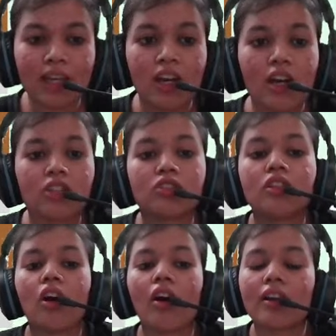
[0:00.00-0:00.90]
through the
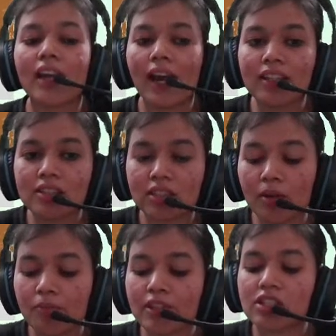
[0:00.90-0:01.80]
stem
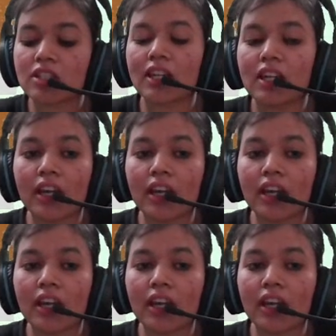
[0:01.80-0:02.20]
to the leaves.